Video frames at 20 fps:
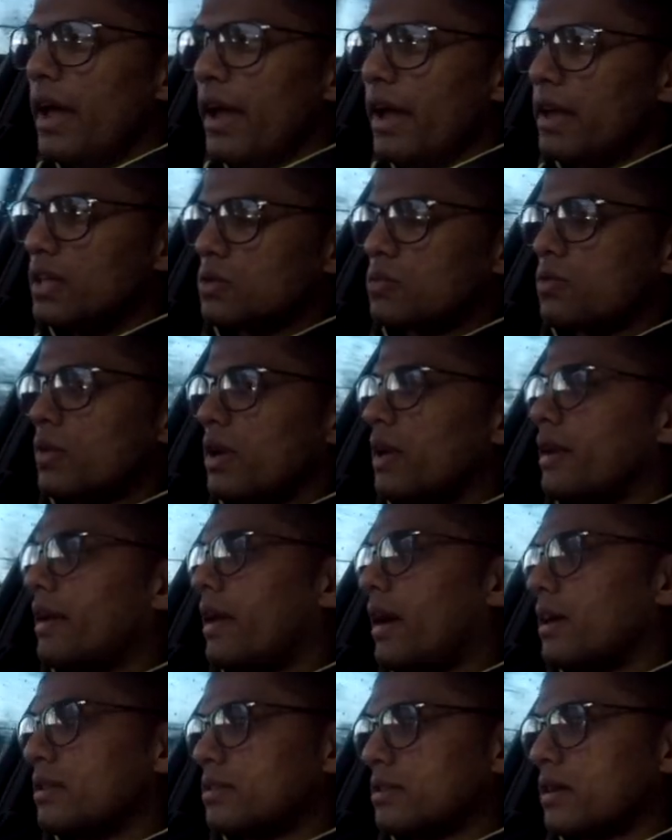It's really
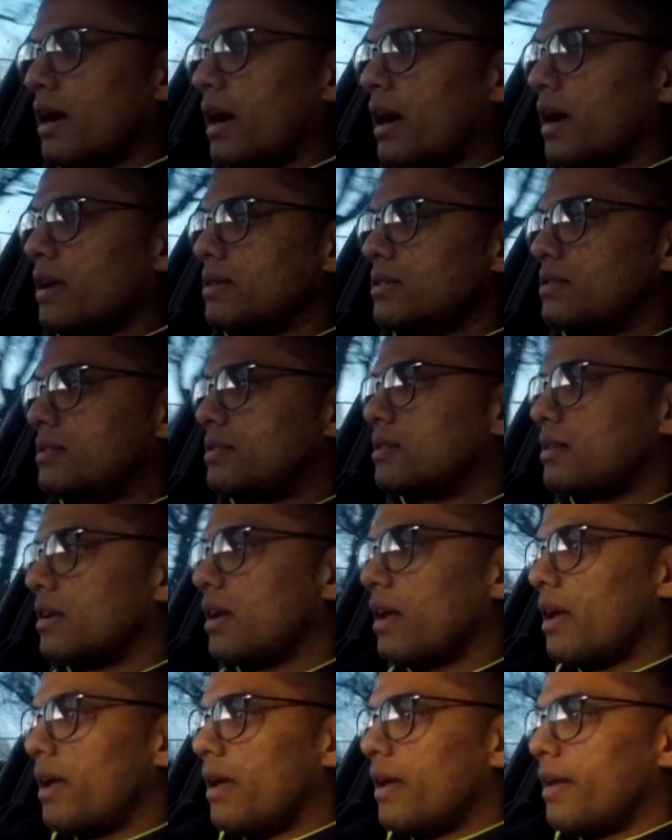nice, guys.
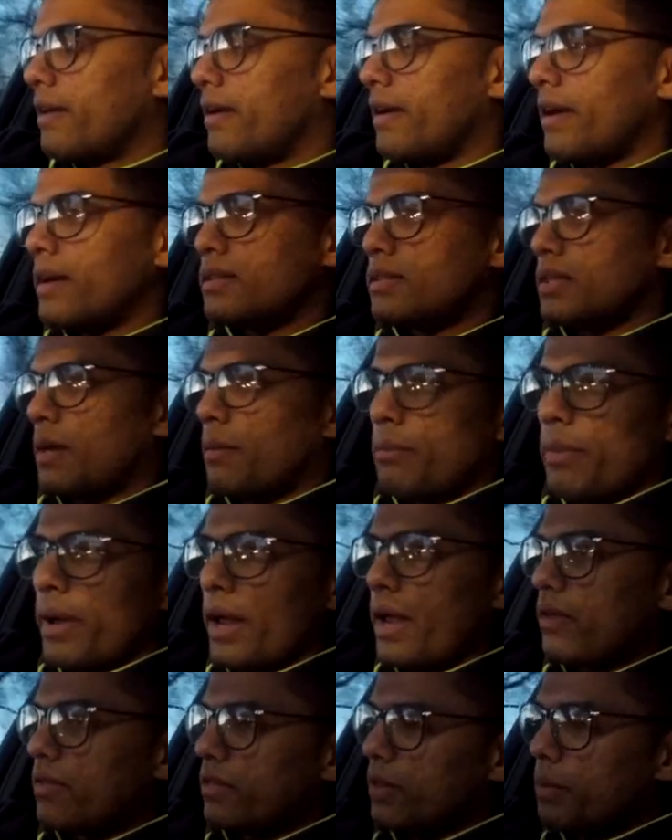Yes, I'm
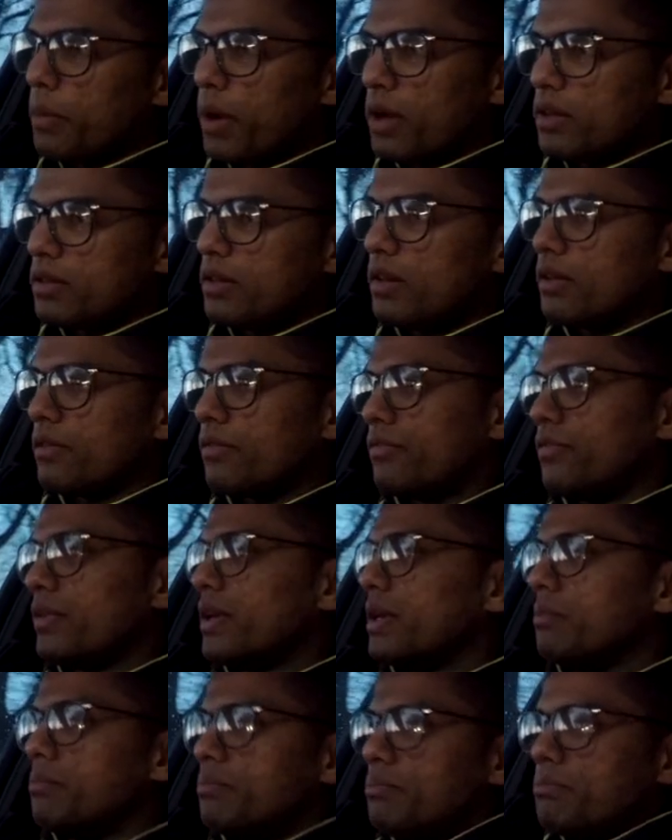paying the monthly
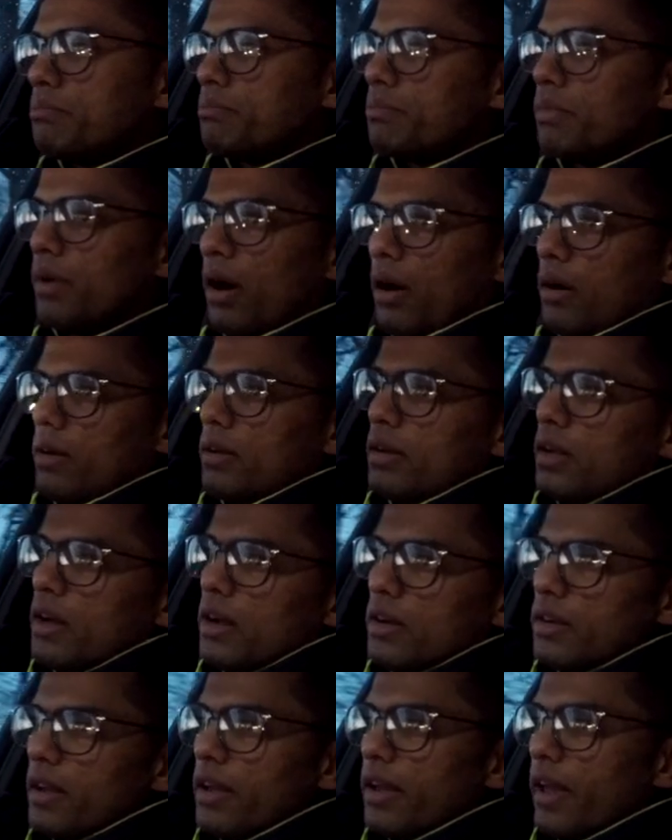fee, but
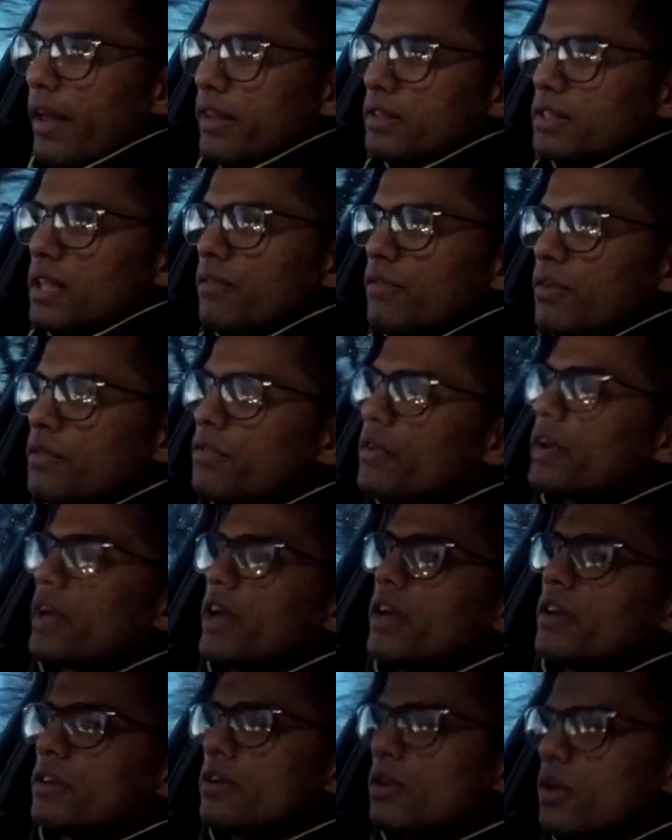it's everything
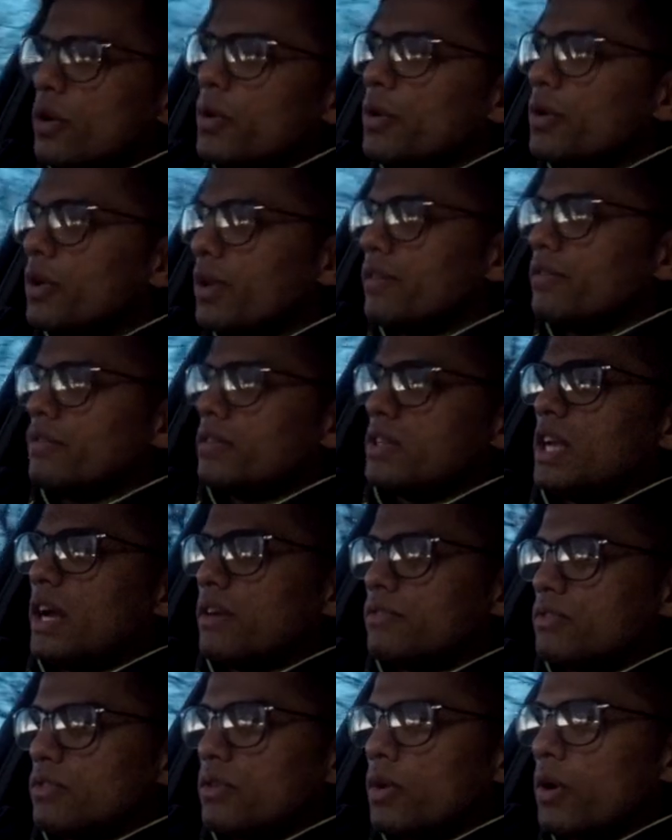included. We
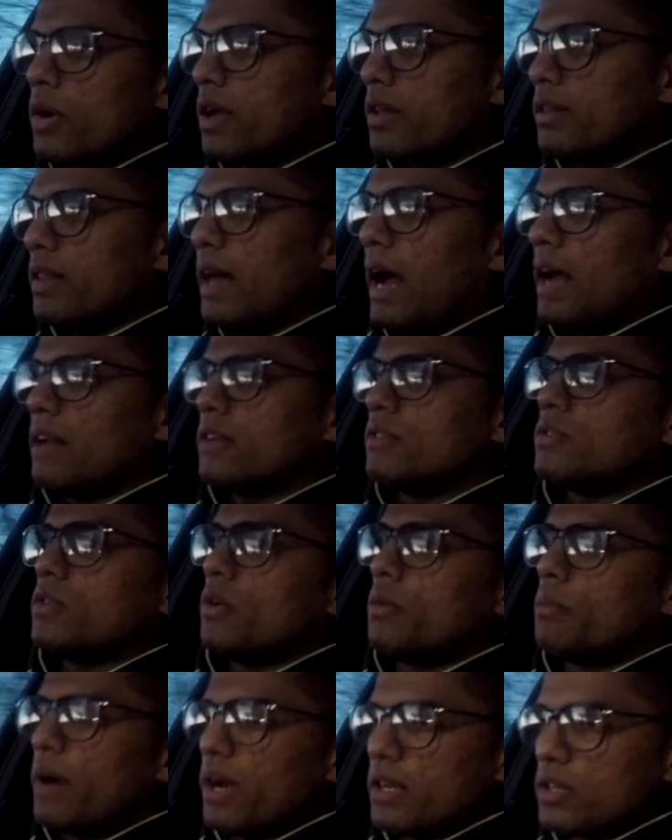have to look at that. So
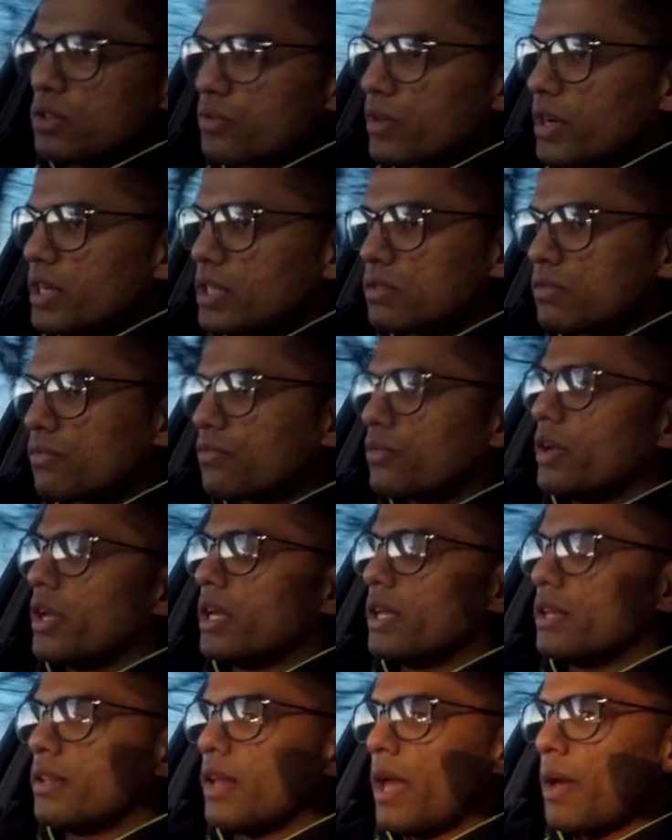my stress-free,
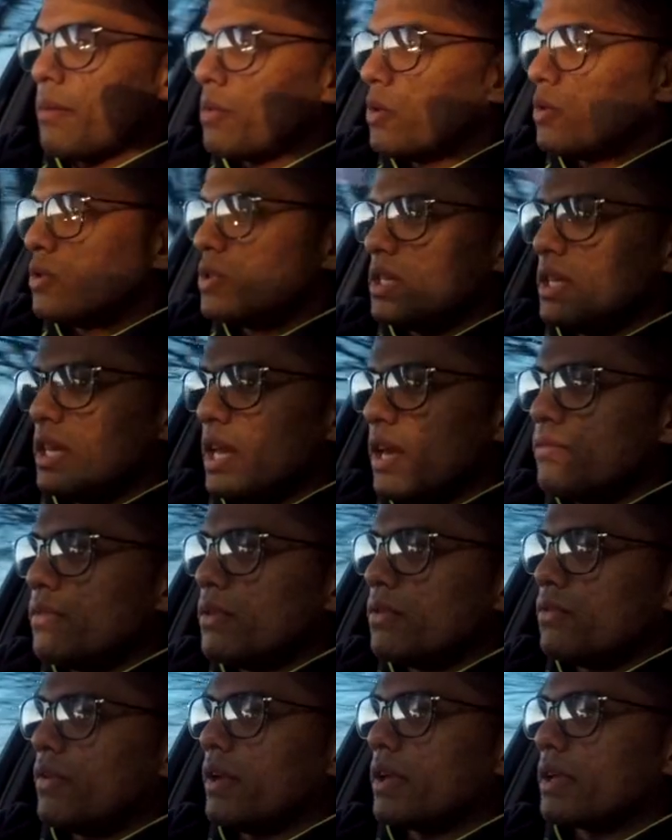the MOT and
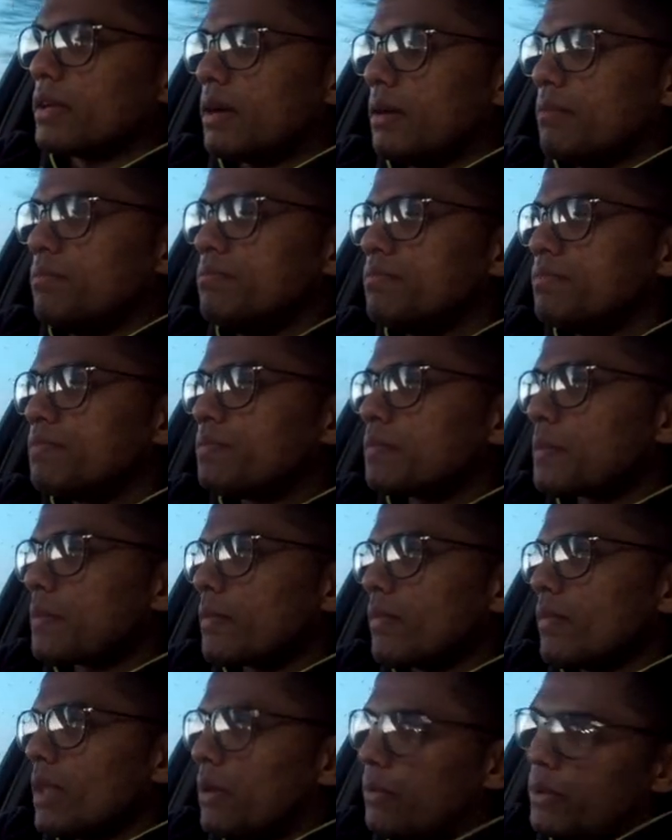everything.
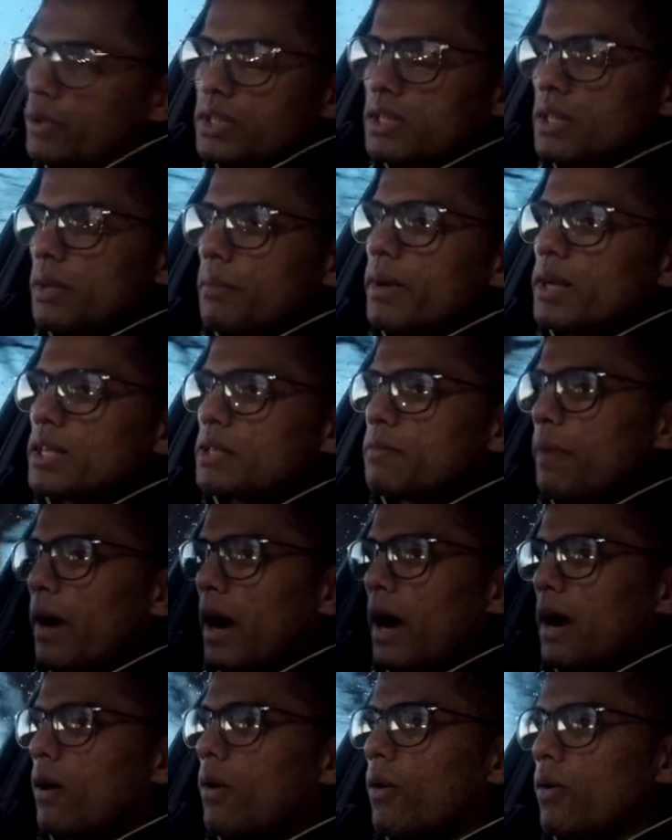Which is the best
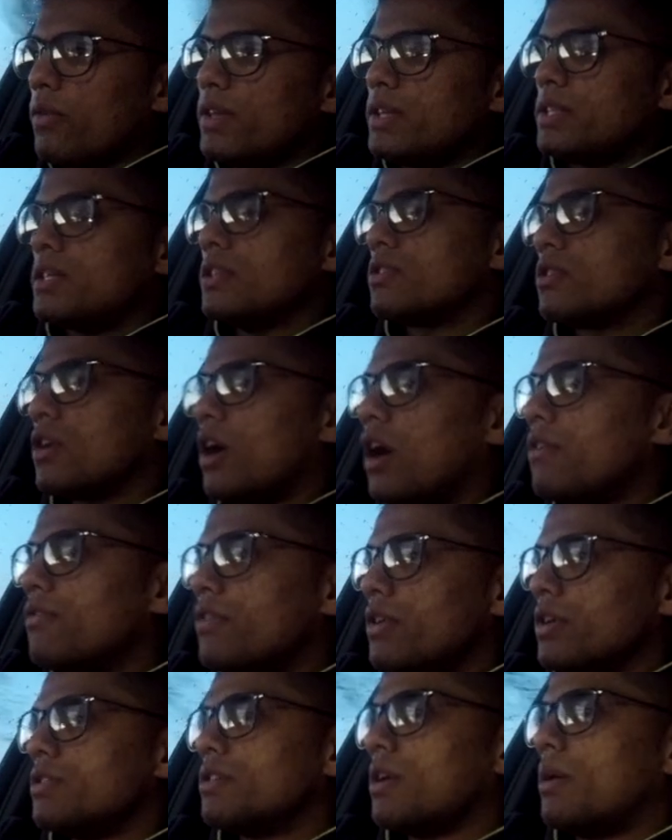part, all this is
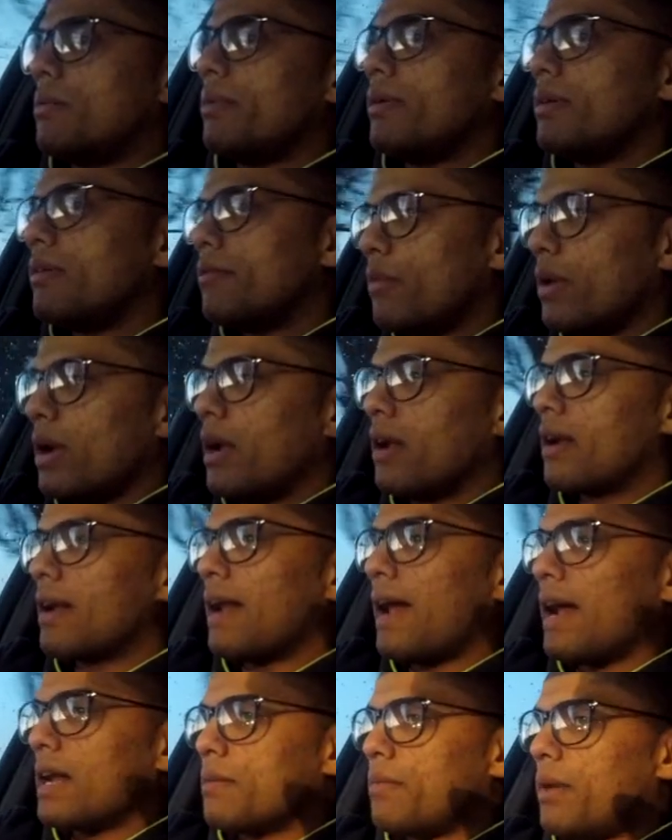covered, so I'm really
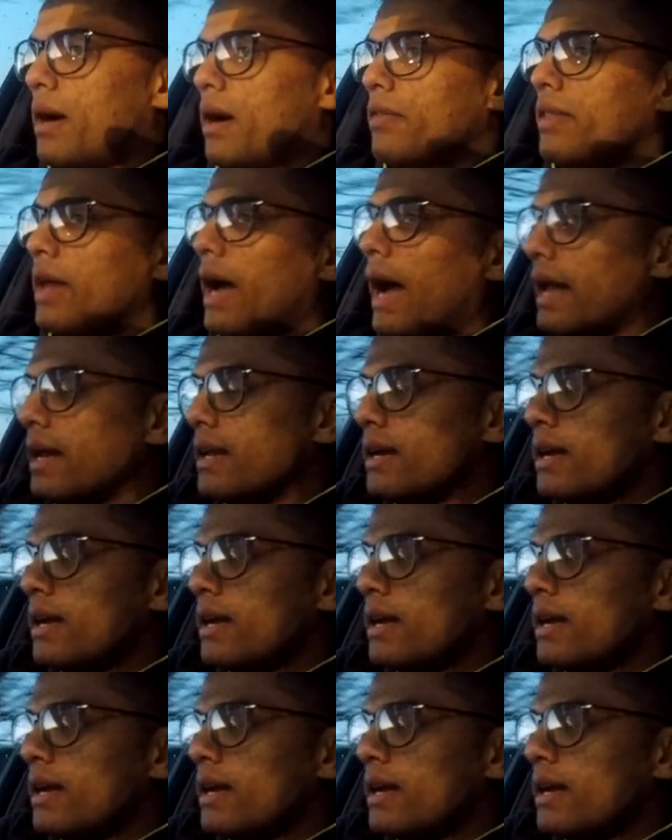glad about that.